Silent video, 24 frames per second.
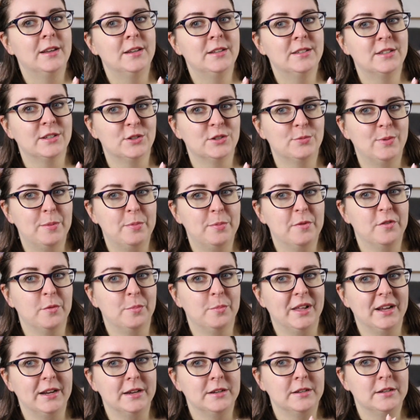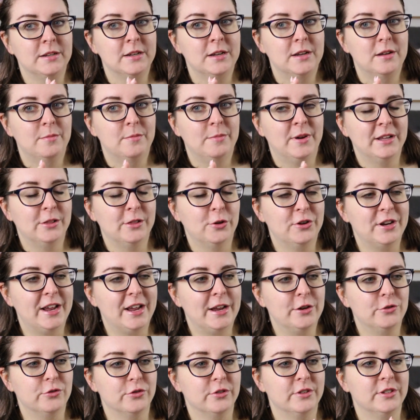is Sweep of the Blade by Lona
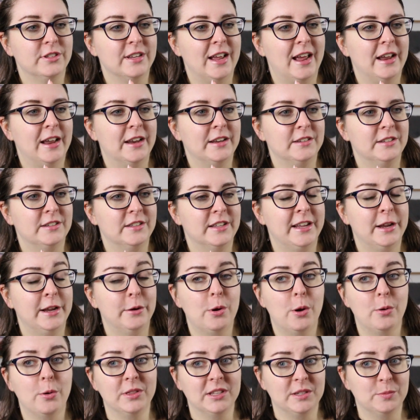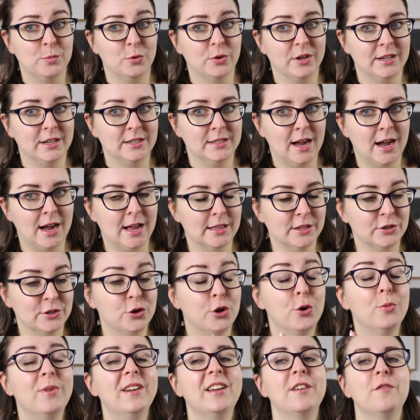Andrews. And the hero in this book is Arland,
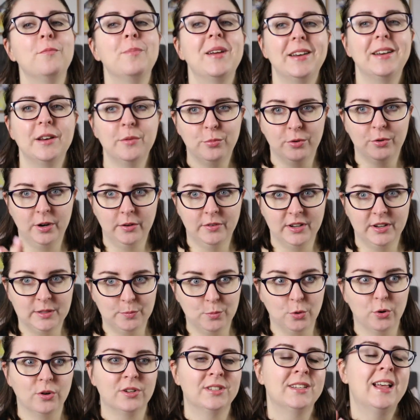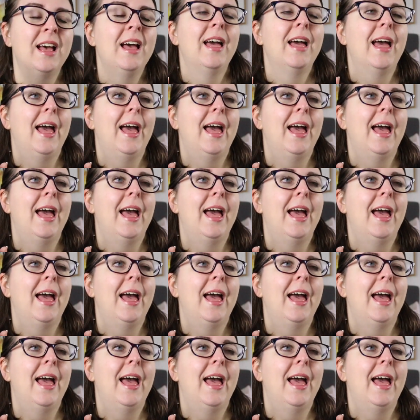who we have met in previous books.